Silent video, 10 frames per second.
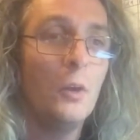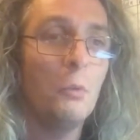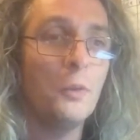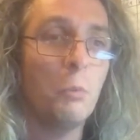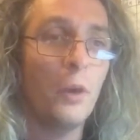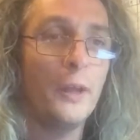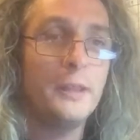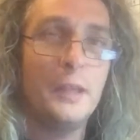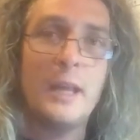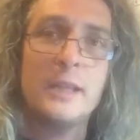with what I
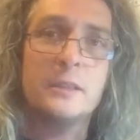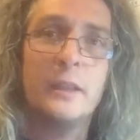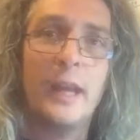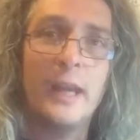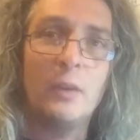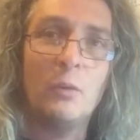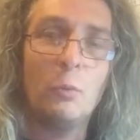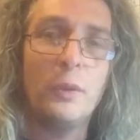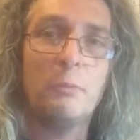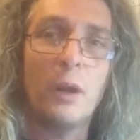did yesterday
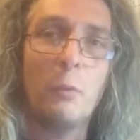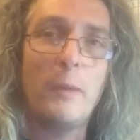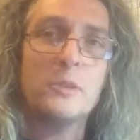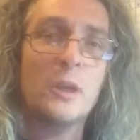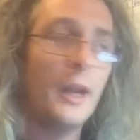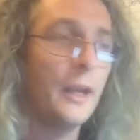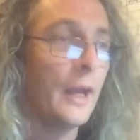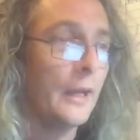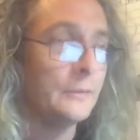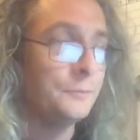with my website,
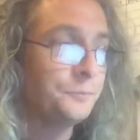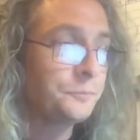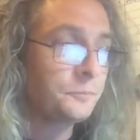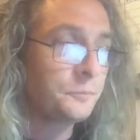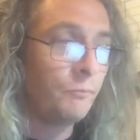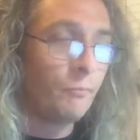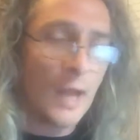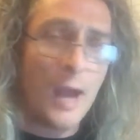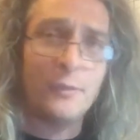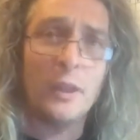
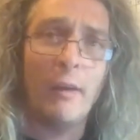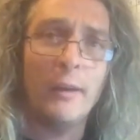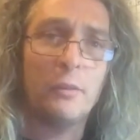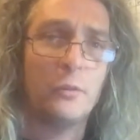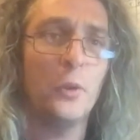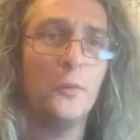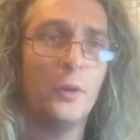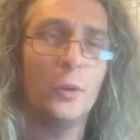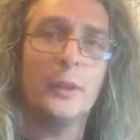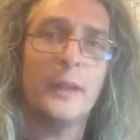after going through the
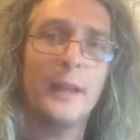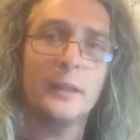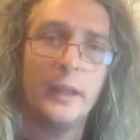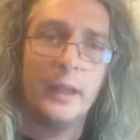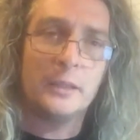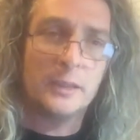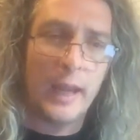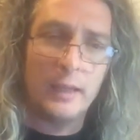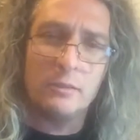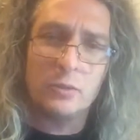Google Analytics
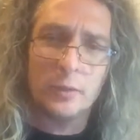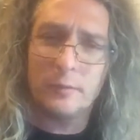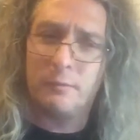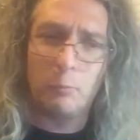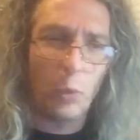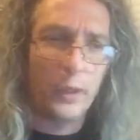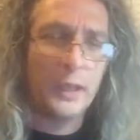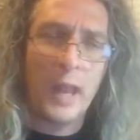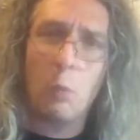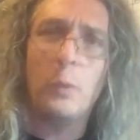and sort of
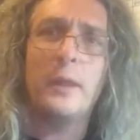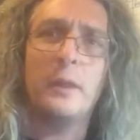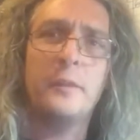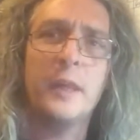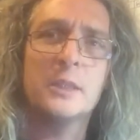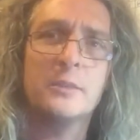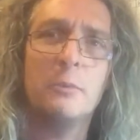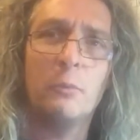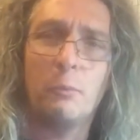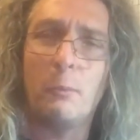working out where
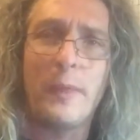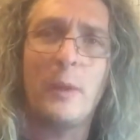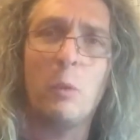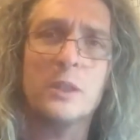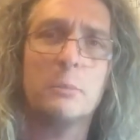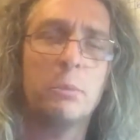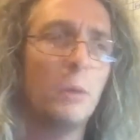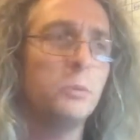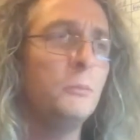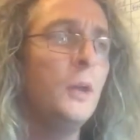there was a
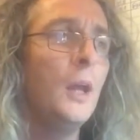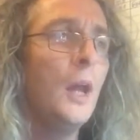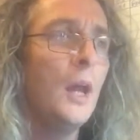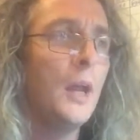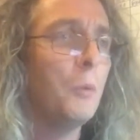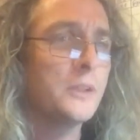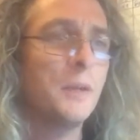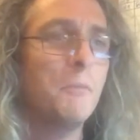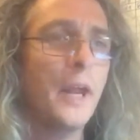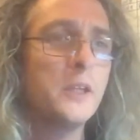problem. It wasn't a
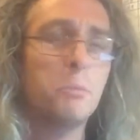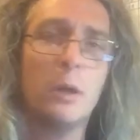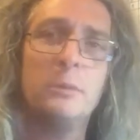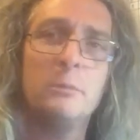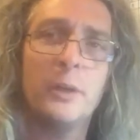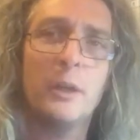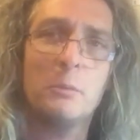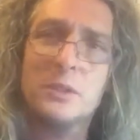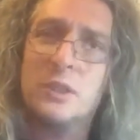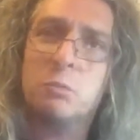major problem, but it
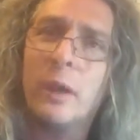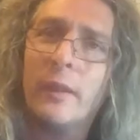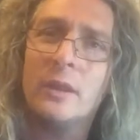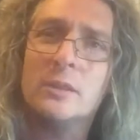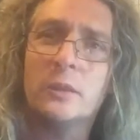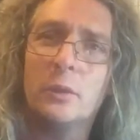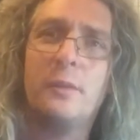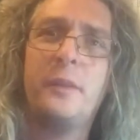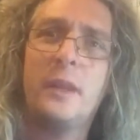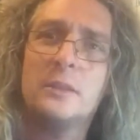was just one of those little
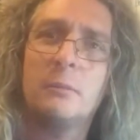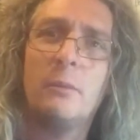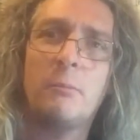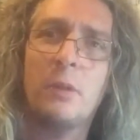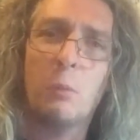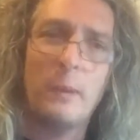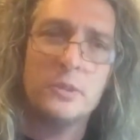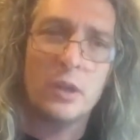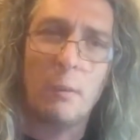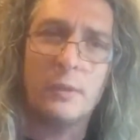things on my
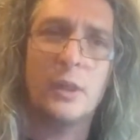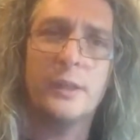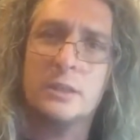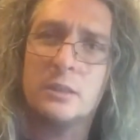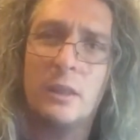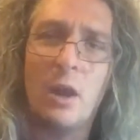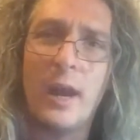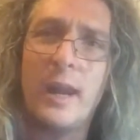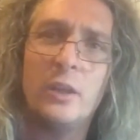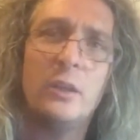website which
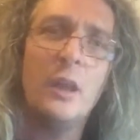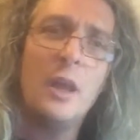I had